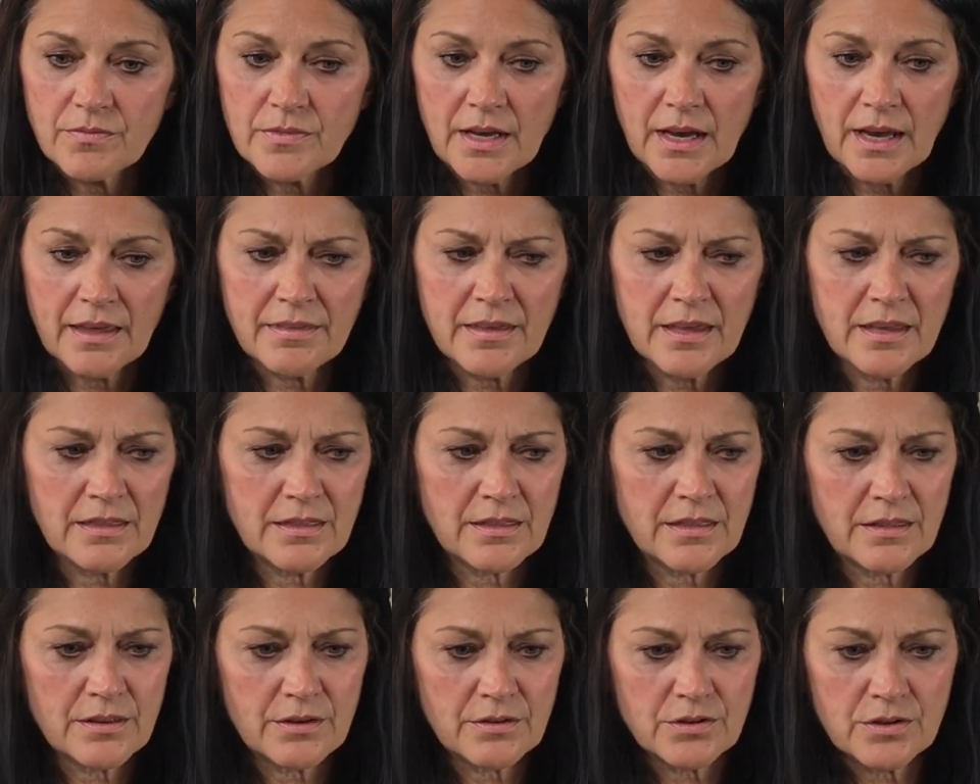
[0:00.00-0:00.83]
I
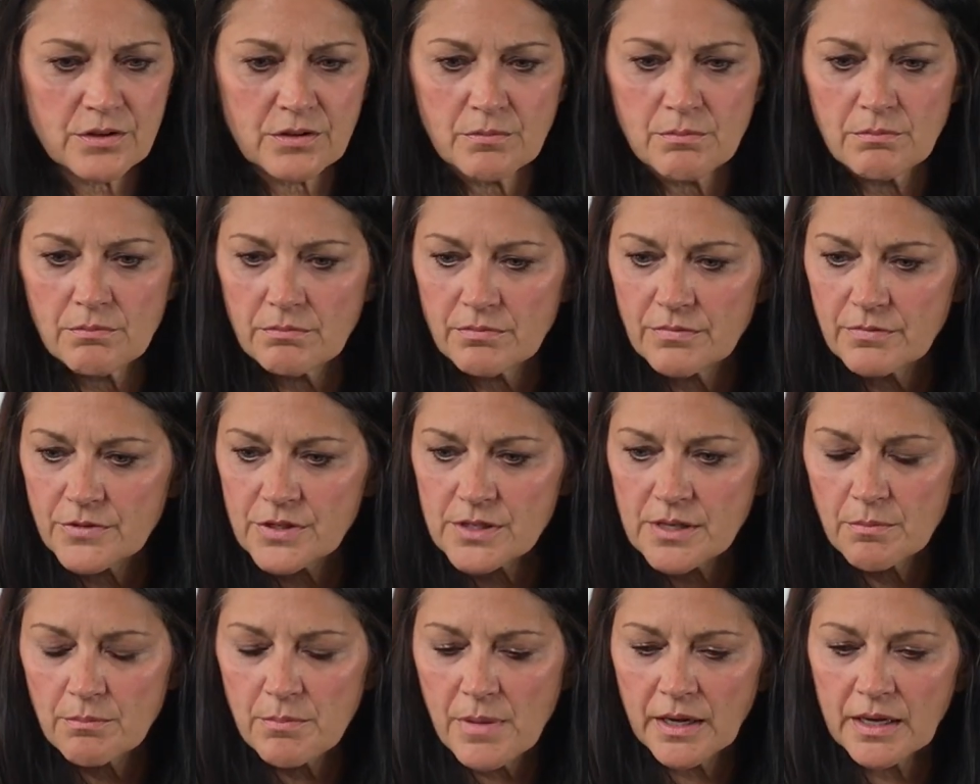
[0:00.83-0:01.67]
think that
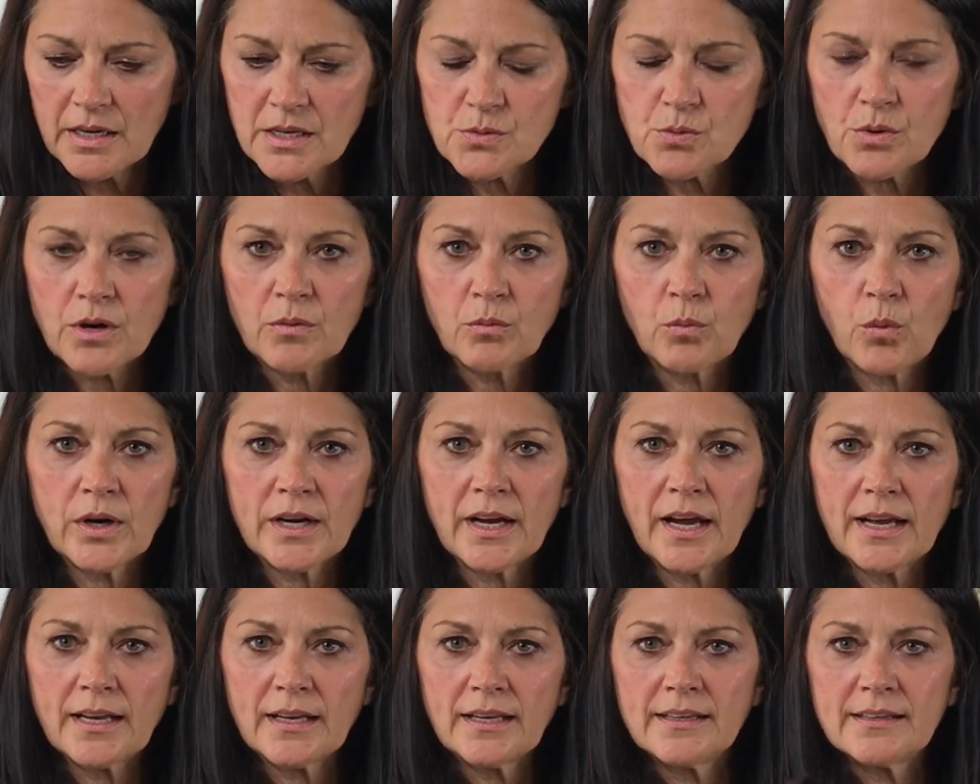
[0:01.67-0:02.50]
some monkeys were on
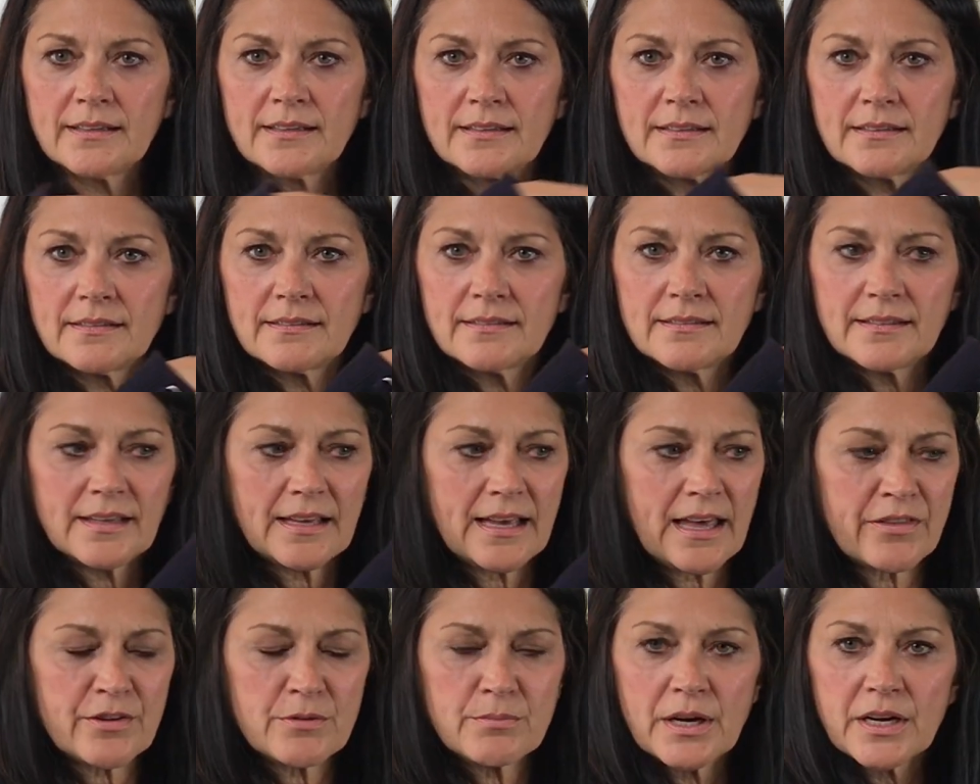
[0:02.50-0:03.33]
one island,
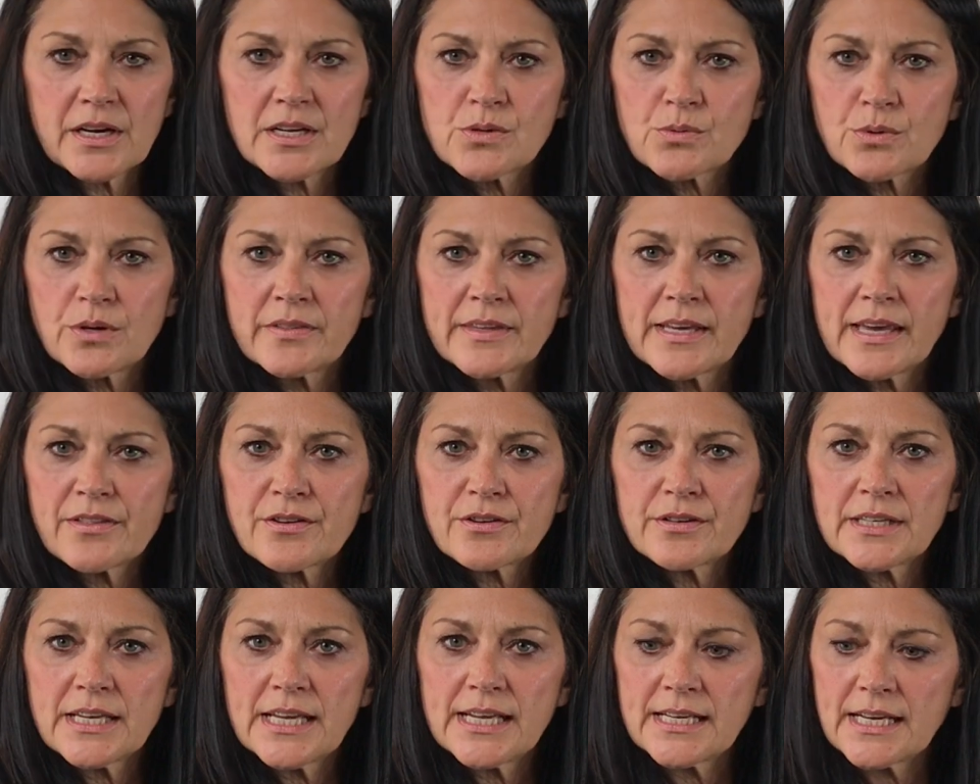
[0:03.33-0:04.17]
the other monkeys were on the
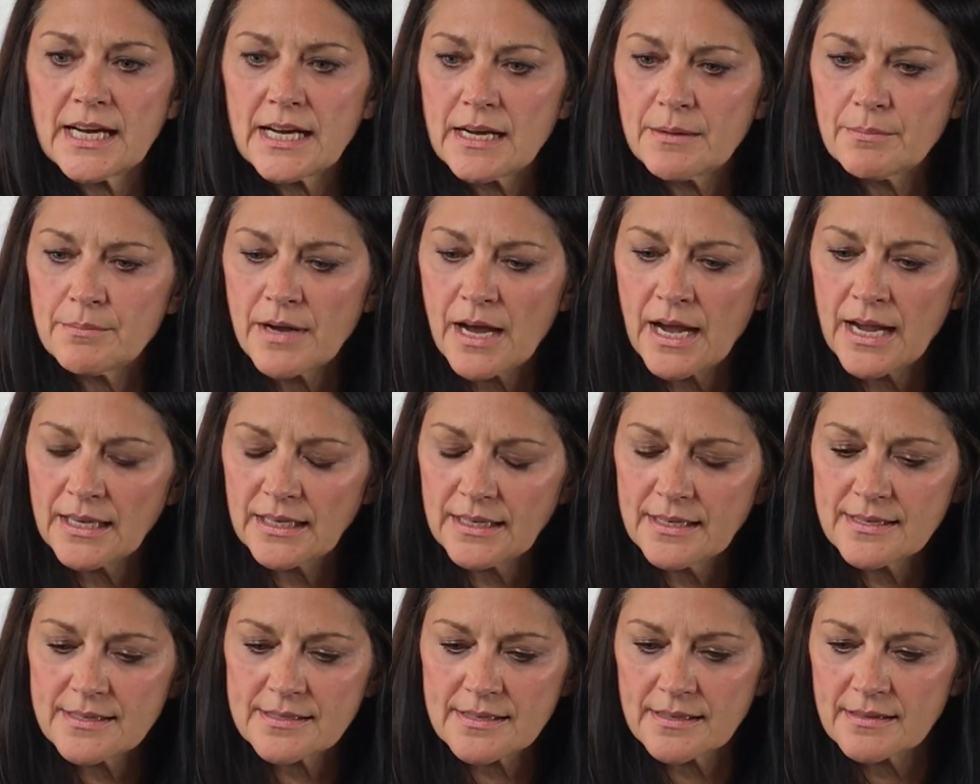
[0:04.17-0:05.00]
other
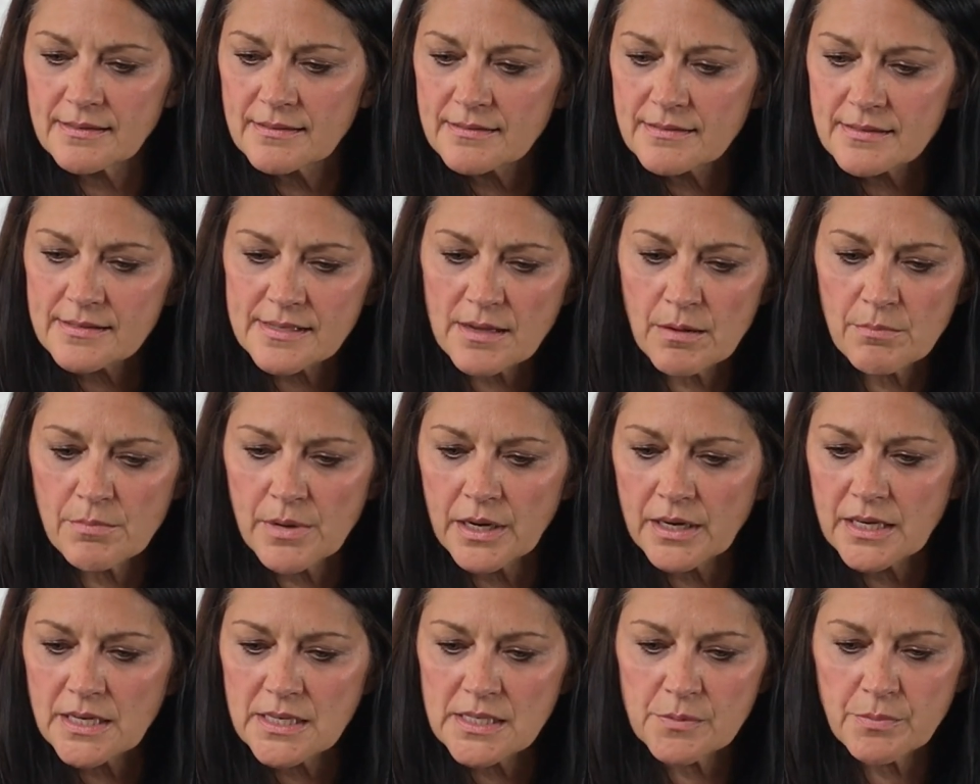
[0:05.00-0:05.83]
island, and some
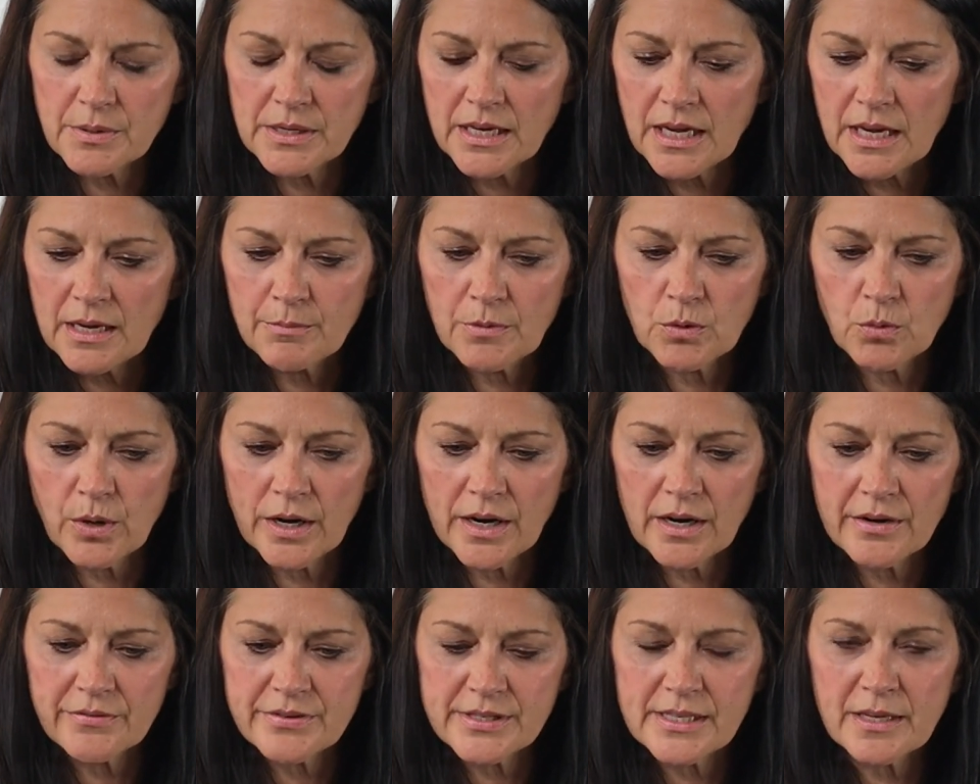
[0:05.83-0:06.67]
monkeys became
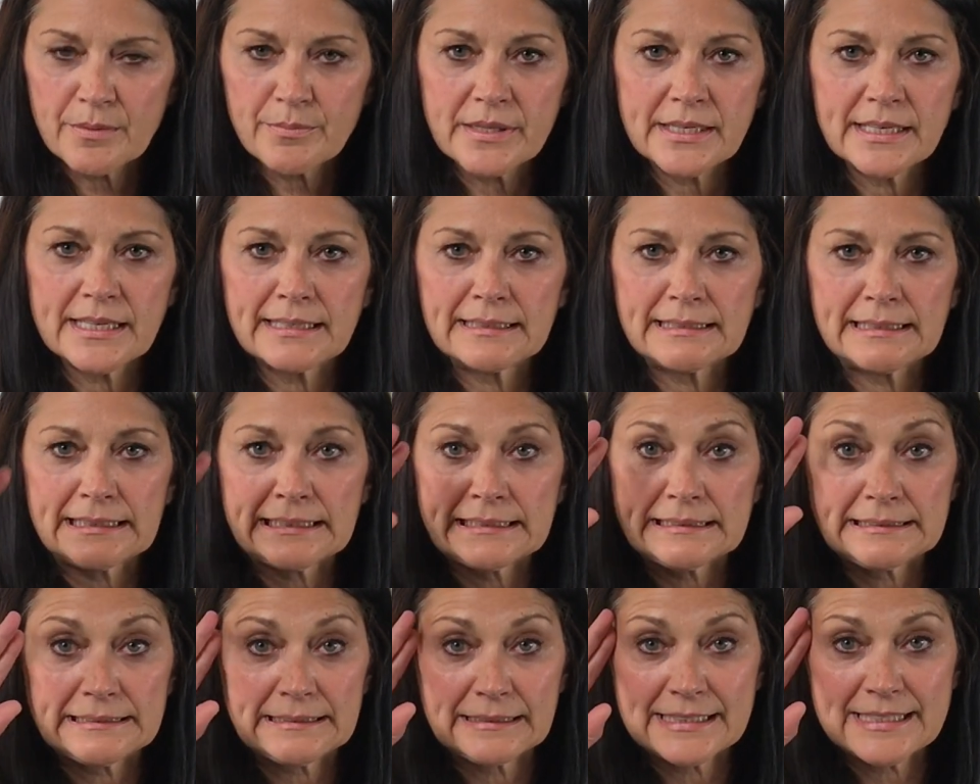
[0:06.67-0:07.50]
aware of something
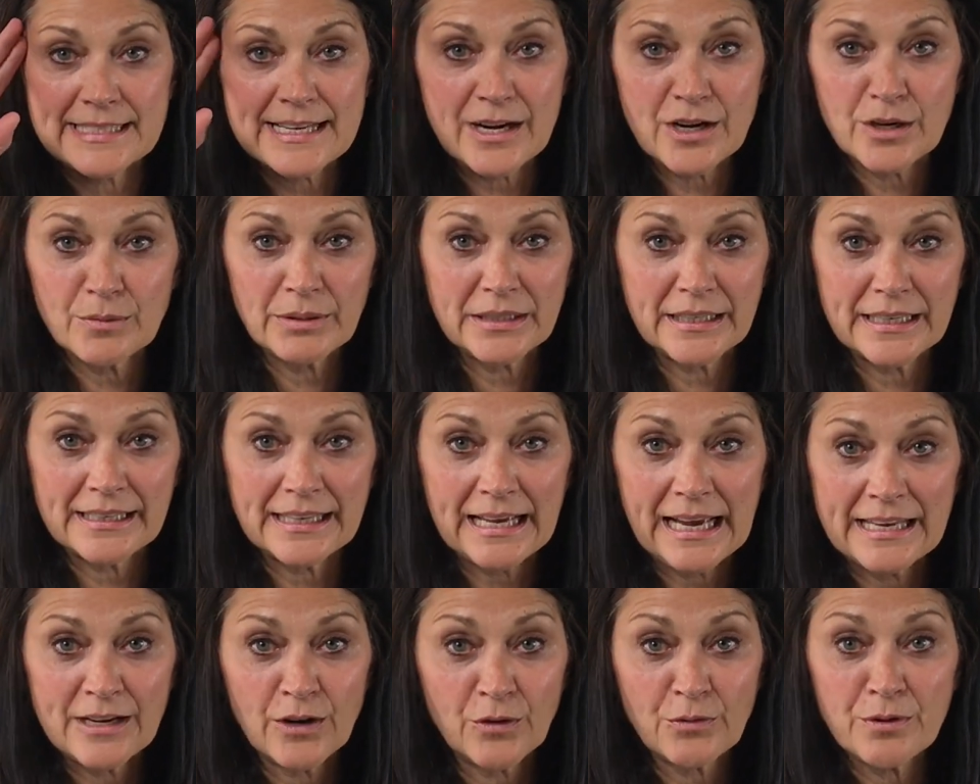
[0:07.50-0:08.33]
terrible.
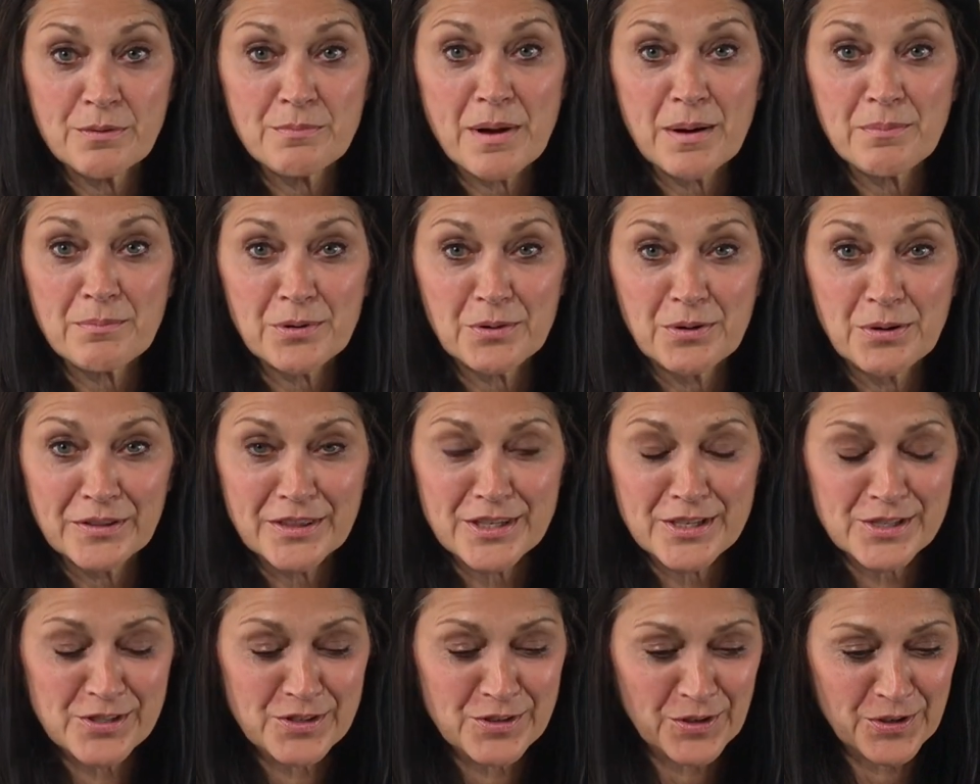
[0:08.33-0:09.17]
I don't remember
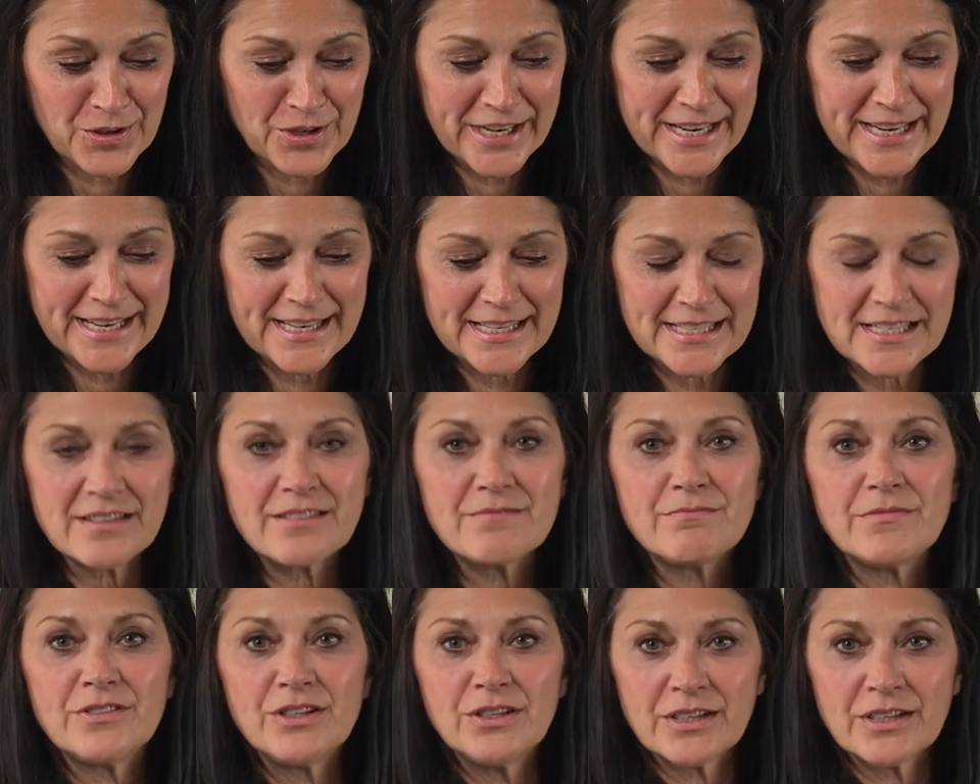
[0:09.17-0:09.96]
what the story is.